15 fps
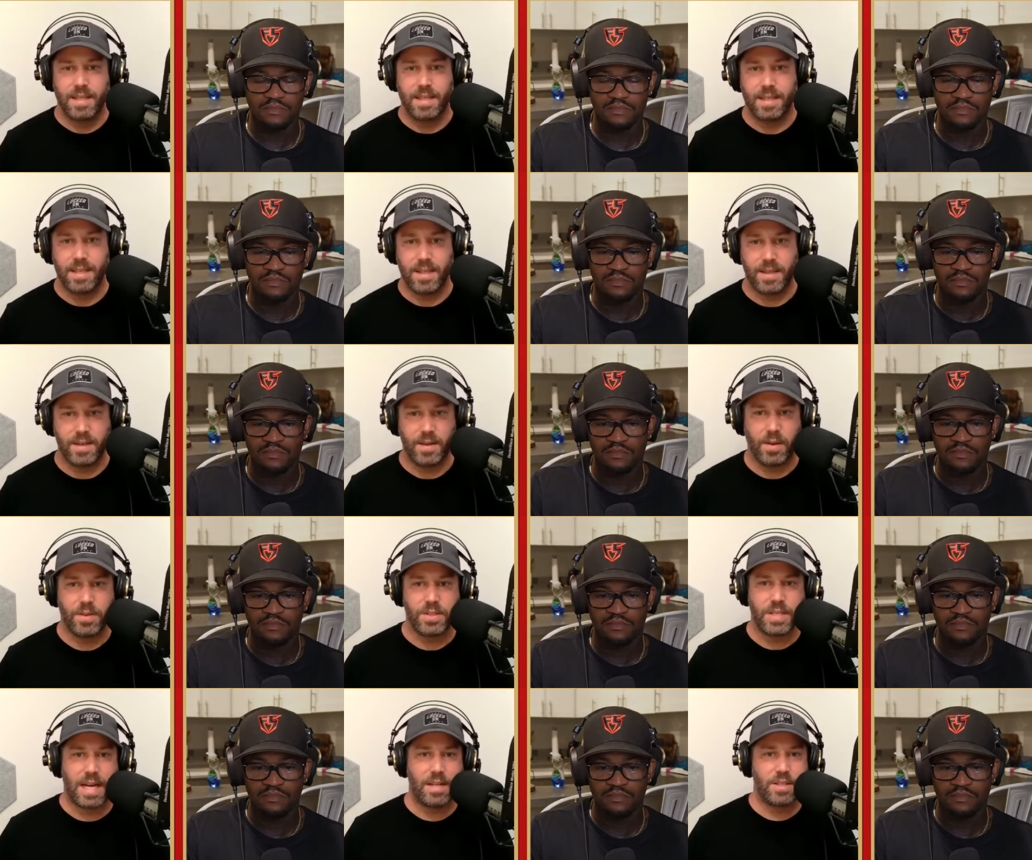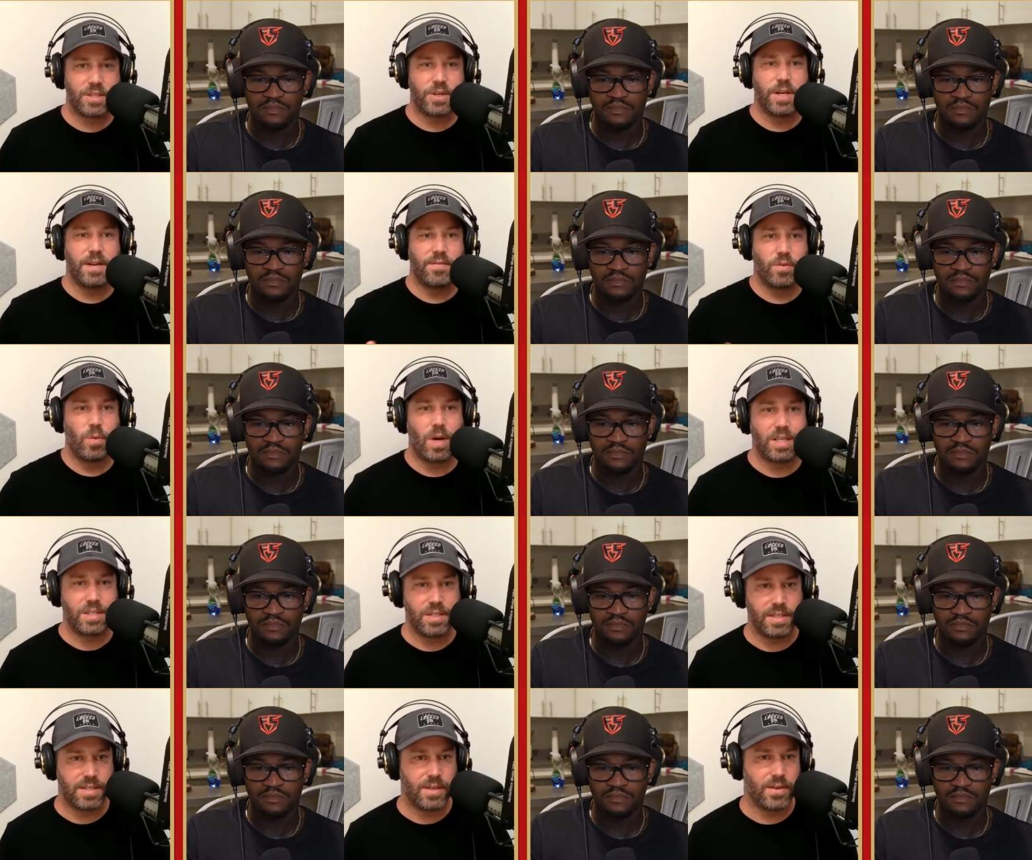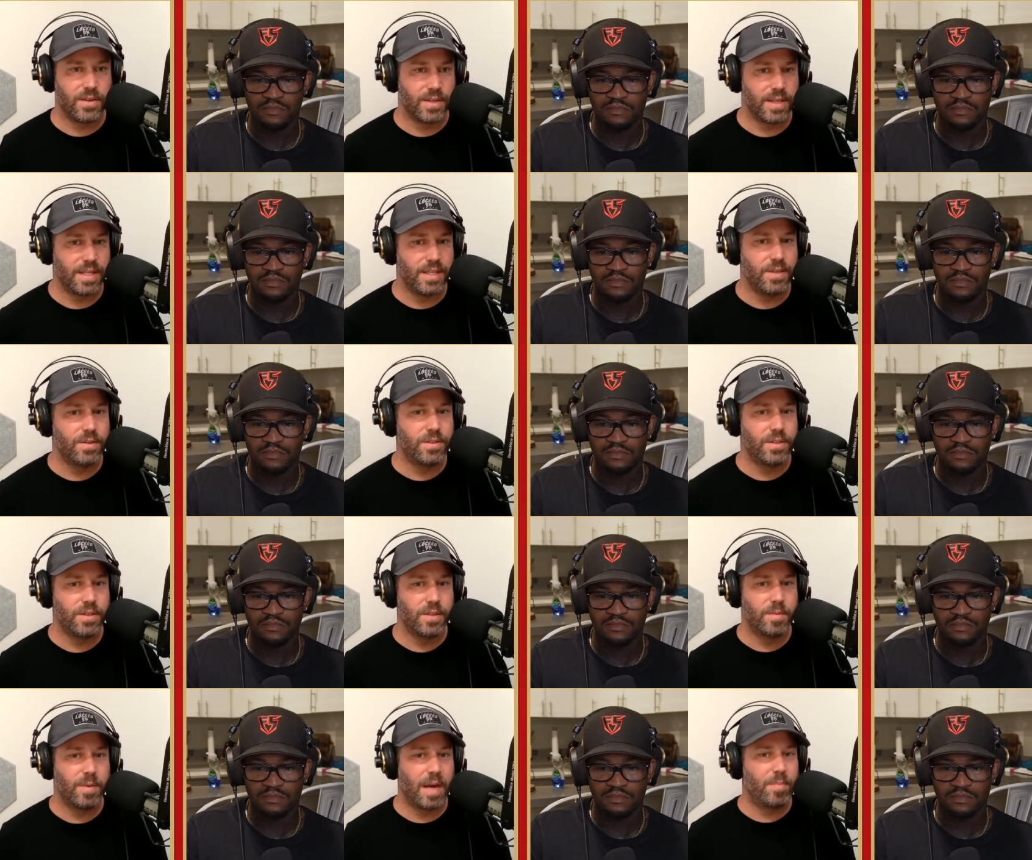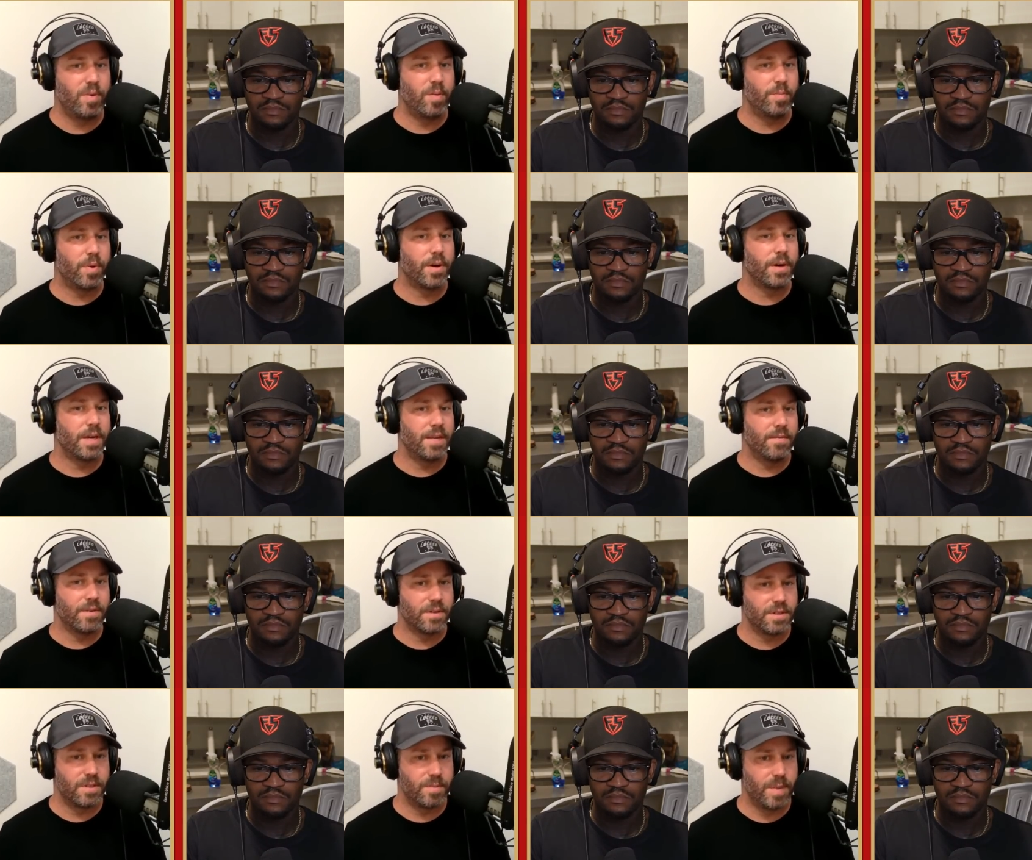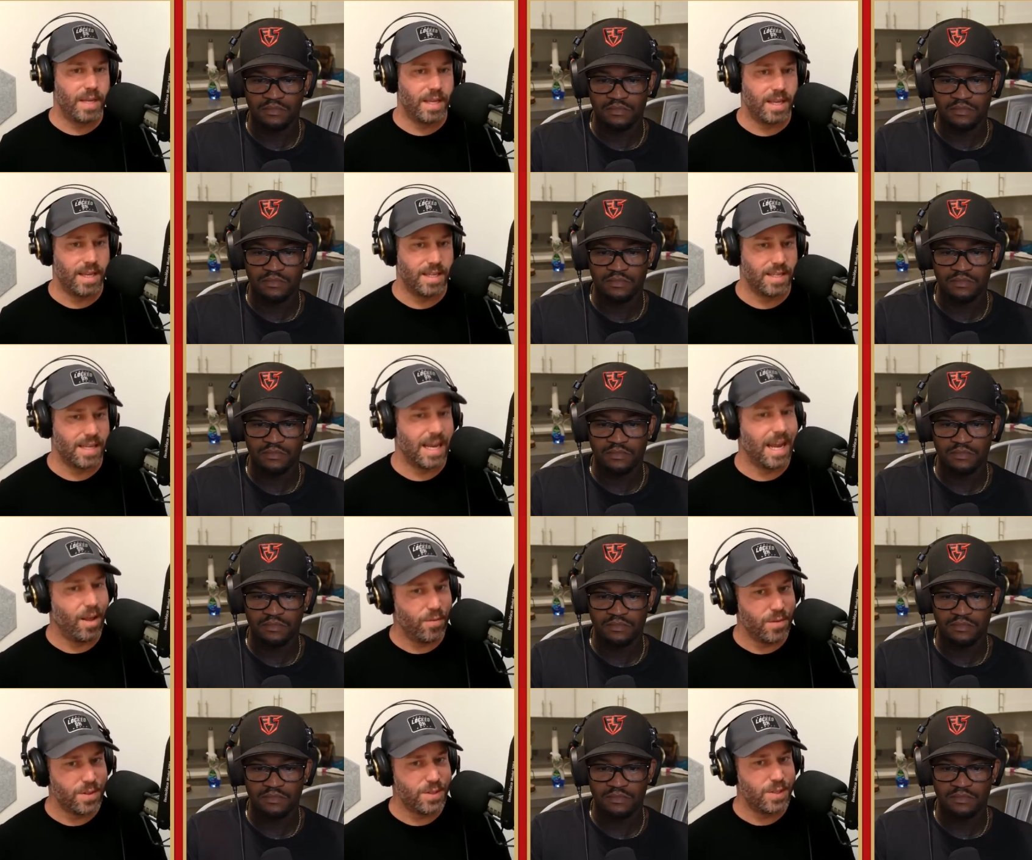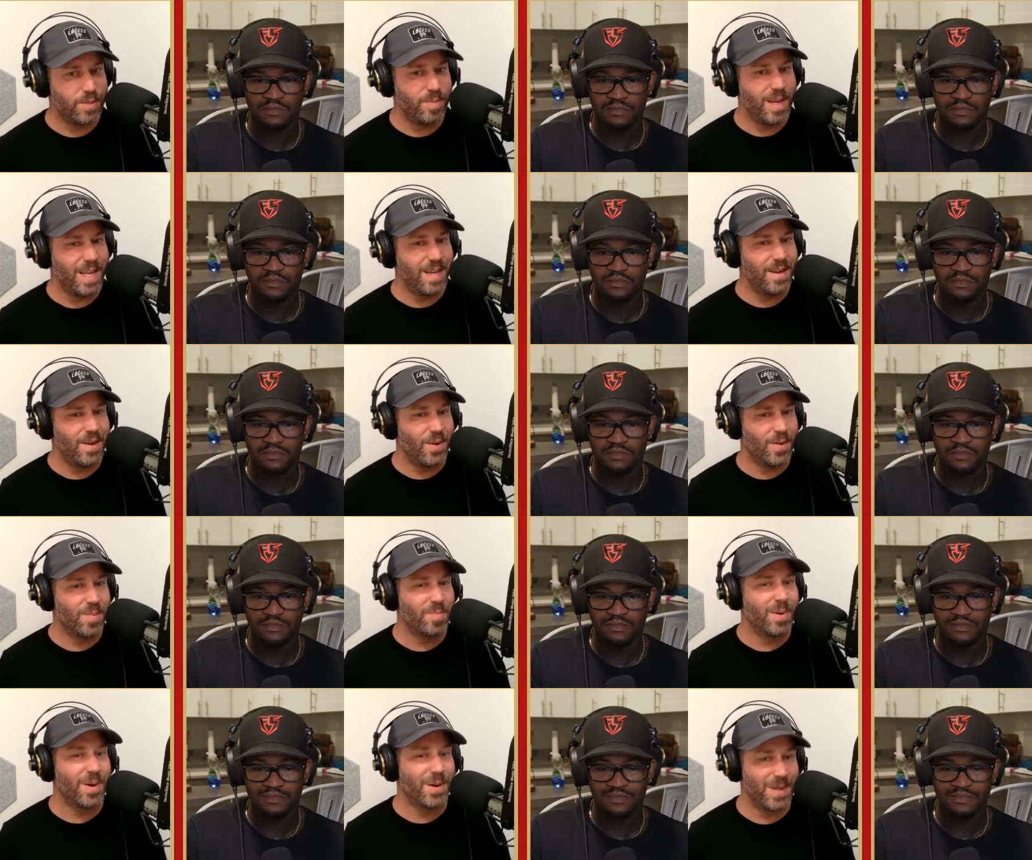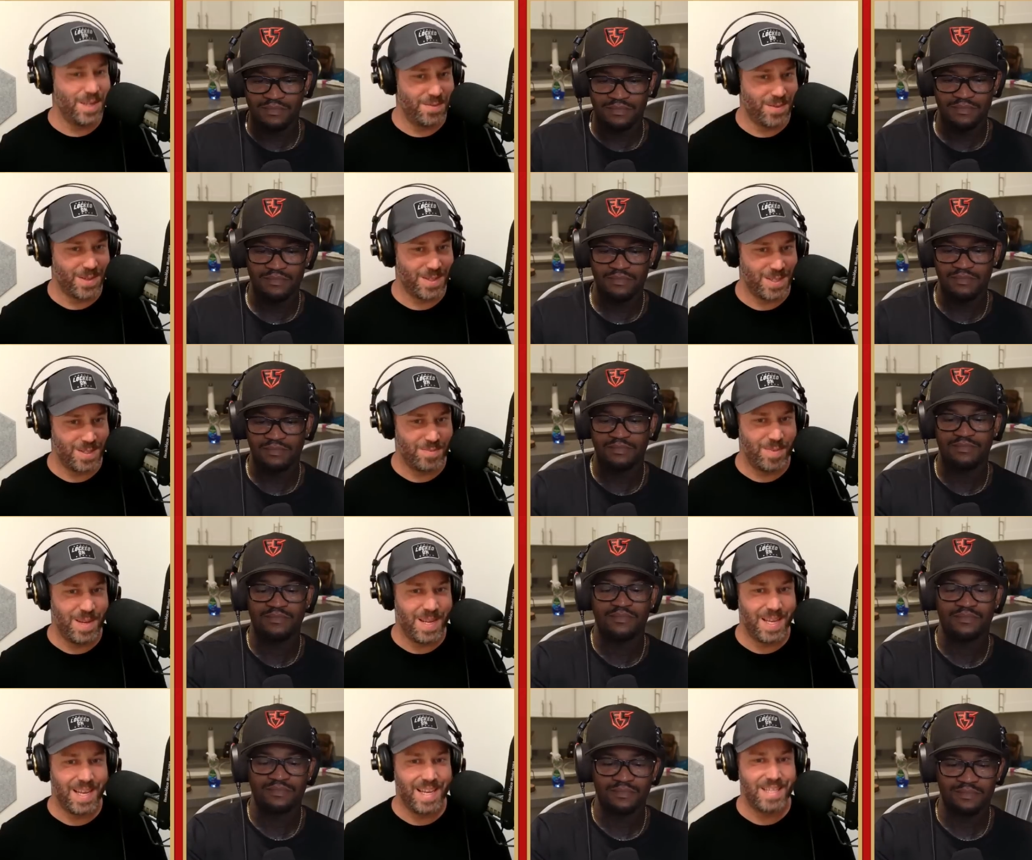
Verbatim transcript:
Speaker 1: uh, on the side of the screen, if you watch this on YouTube, I put Purdy versus Mika. Is it Kyle versus Mika or Purdy versus Mika?